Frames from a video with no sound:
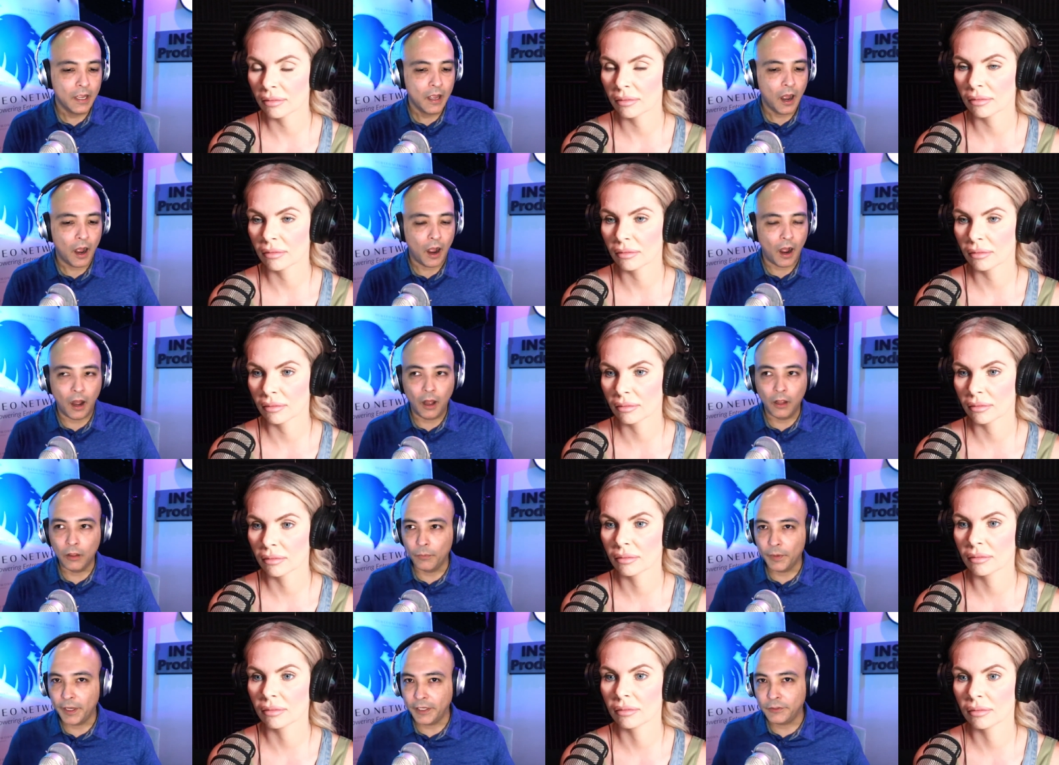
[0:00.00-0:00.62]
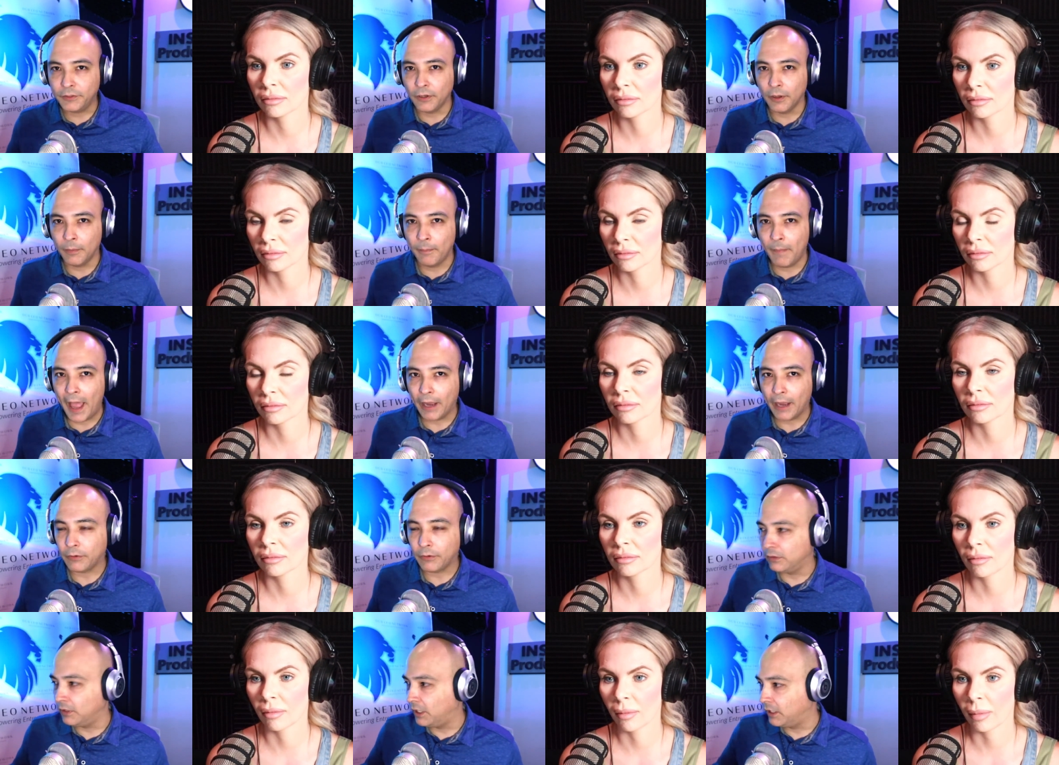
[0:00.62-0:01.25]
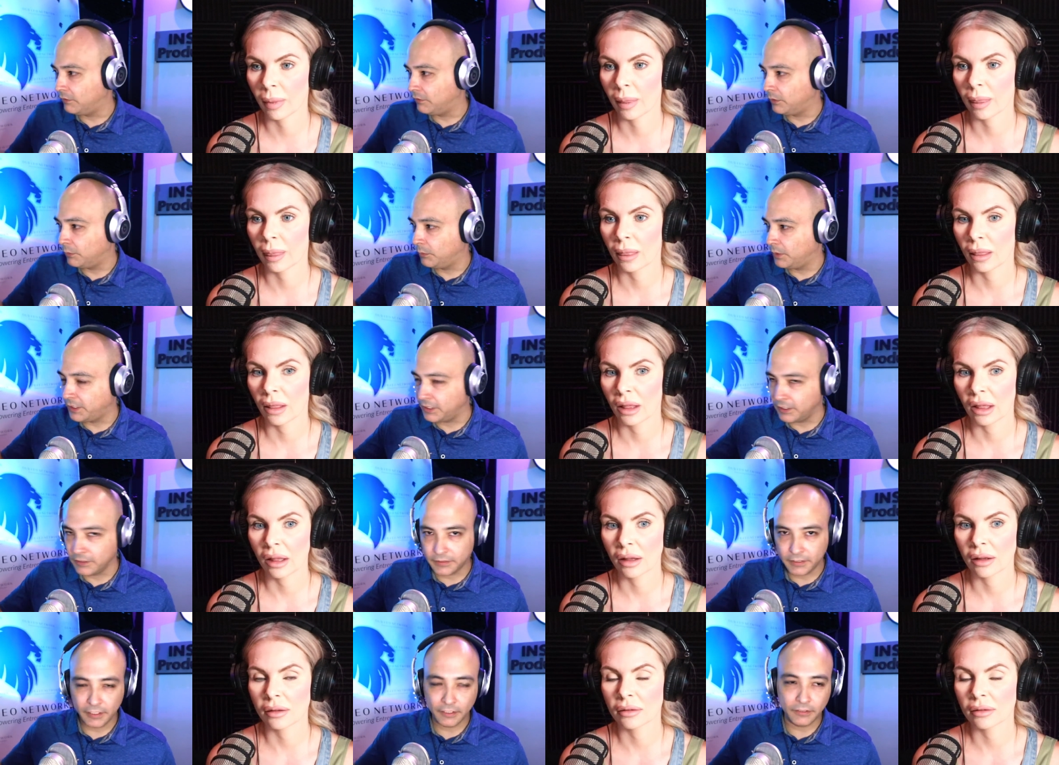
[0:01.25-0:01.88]
Speaker 1: all the way to a macro level, which
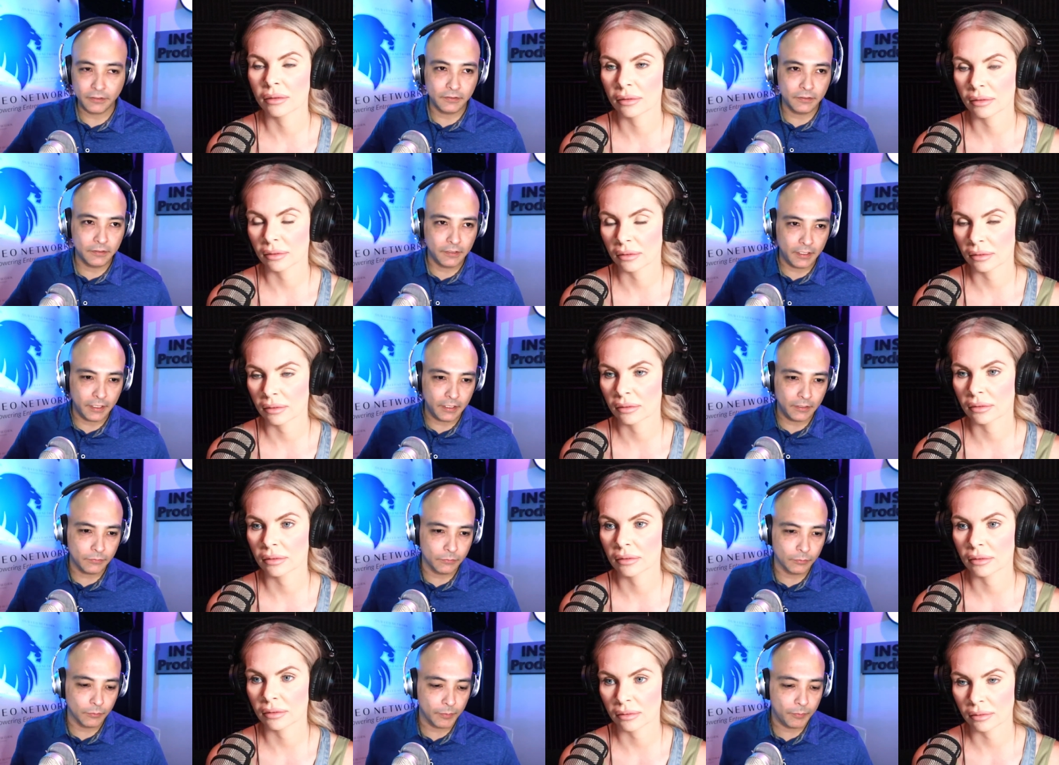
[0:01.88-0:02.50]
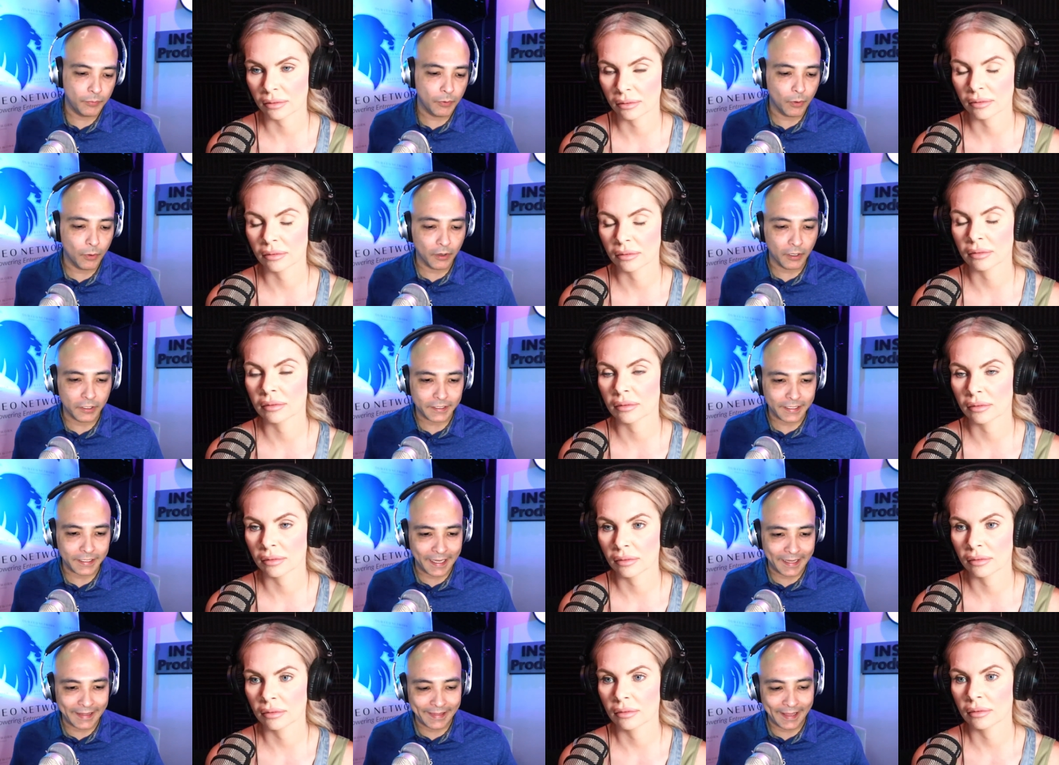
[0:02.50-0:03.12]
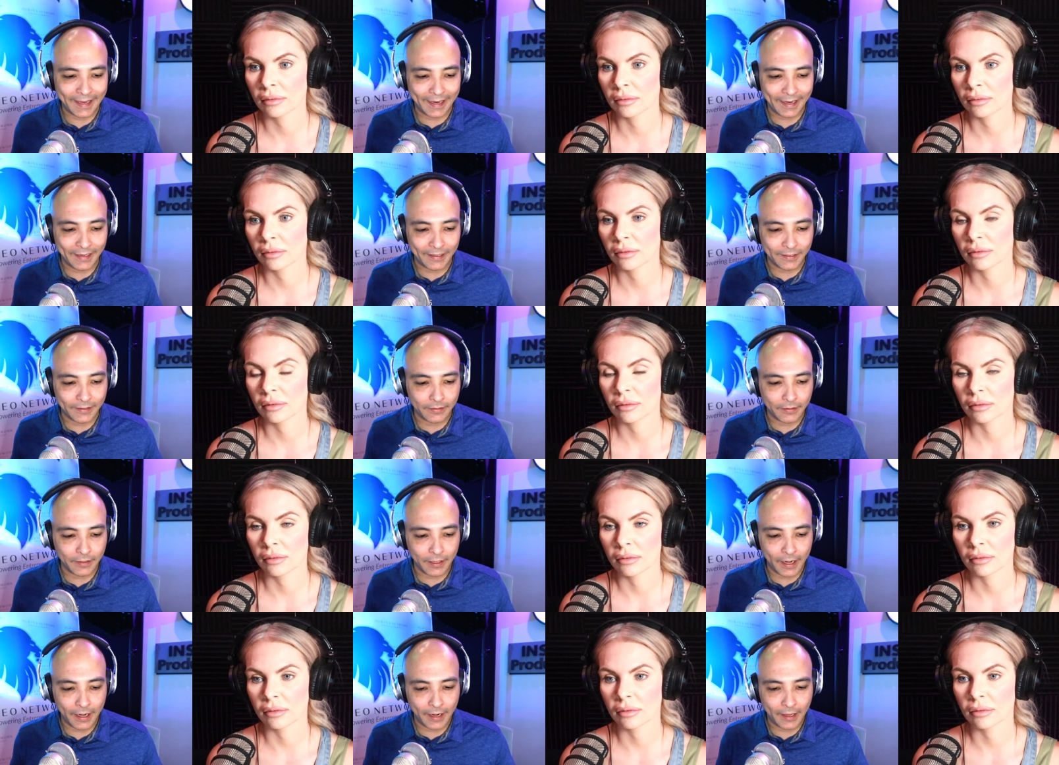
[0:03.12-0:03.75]
is these these reports, and they
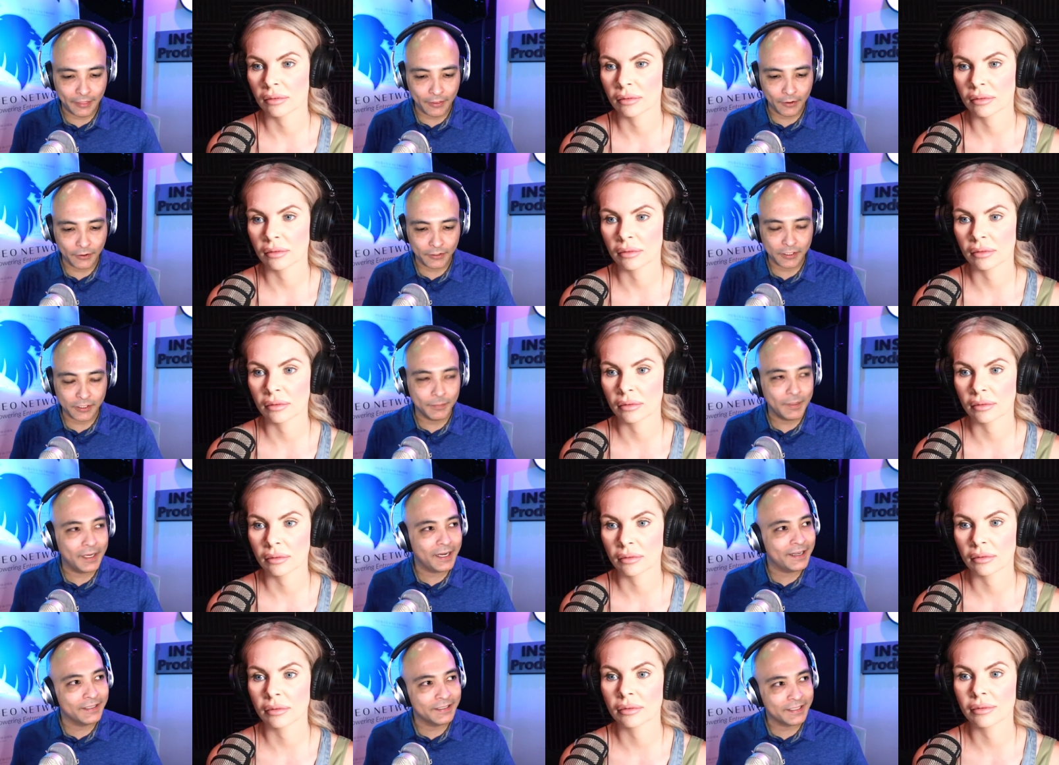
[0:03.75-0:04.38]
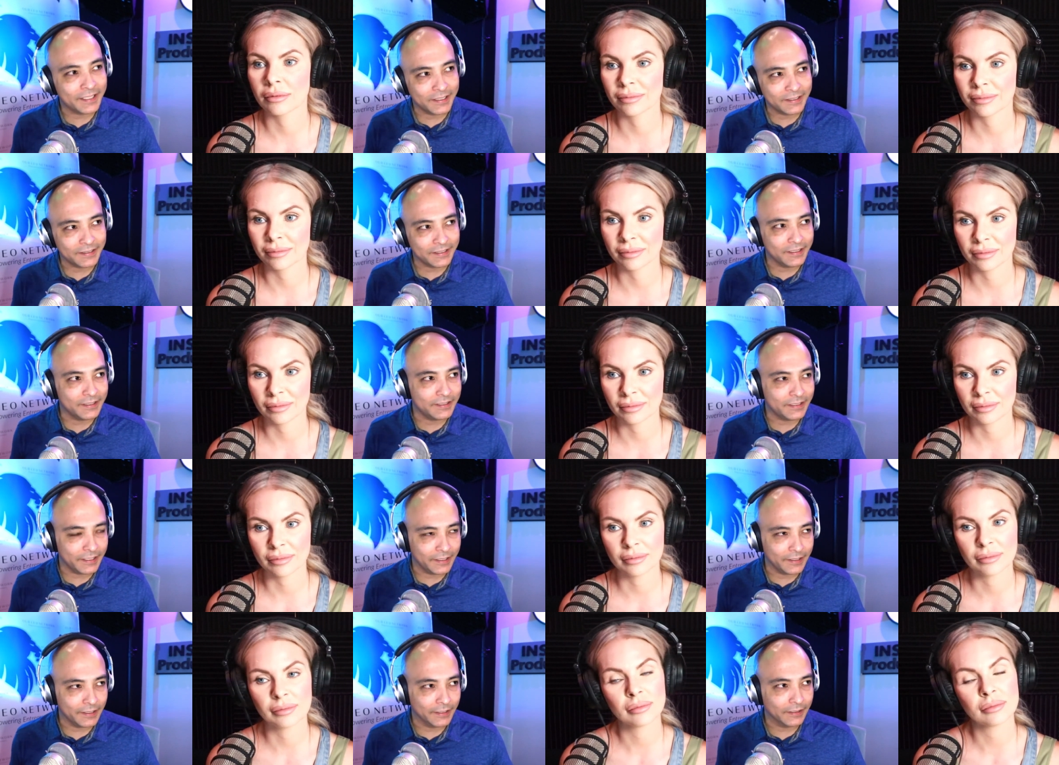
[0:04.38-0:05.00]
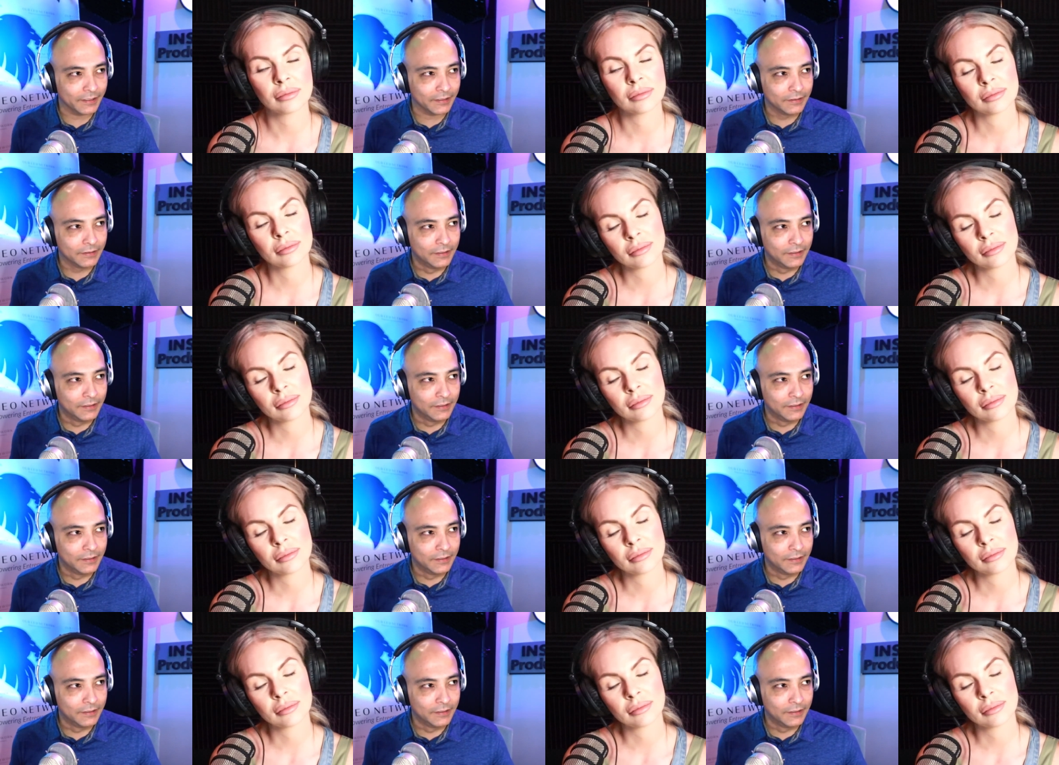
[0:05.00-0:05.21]
they there's some inconsistency there.